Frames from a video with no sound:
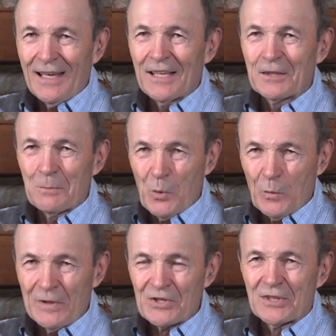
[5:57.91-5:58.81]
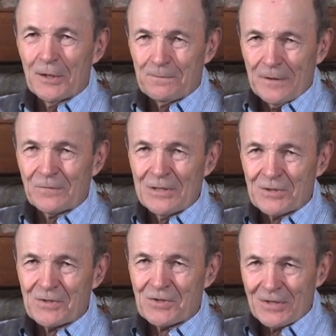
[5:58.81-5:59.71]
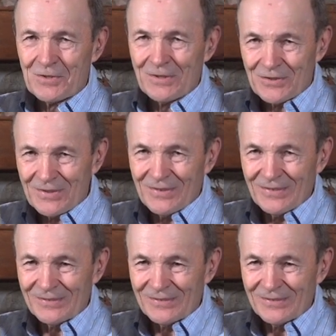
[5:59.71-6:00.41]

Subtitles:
in the movies in the 50s and 60s,